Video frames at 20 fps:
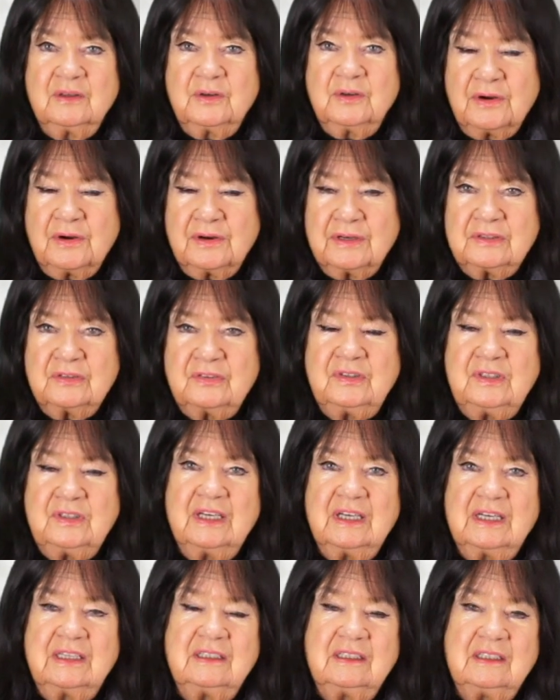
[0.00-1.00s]

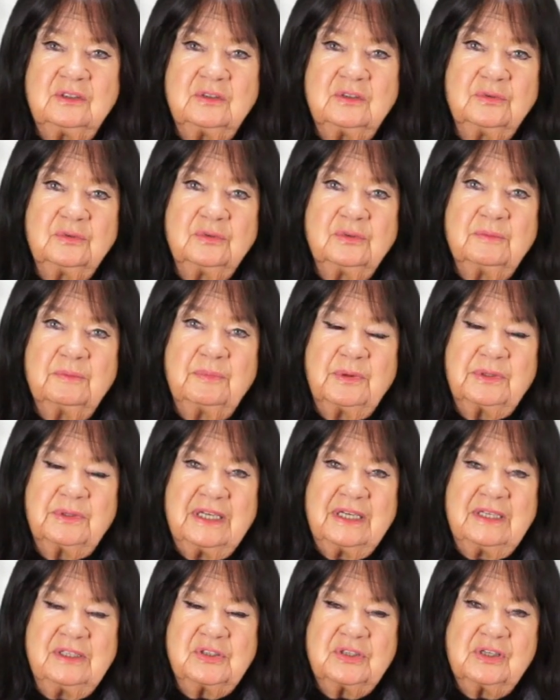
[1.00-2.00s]
currency and into a
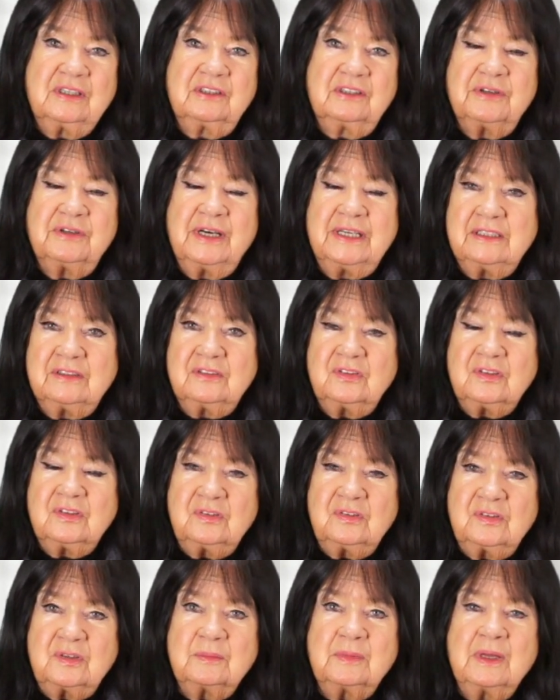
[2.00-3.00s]
potential credit
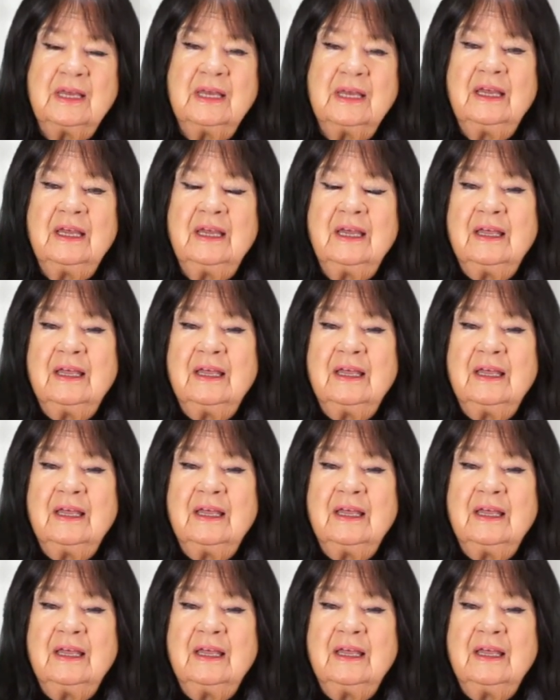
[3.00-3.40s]
system.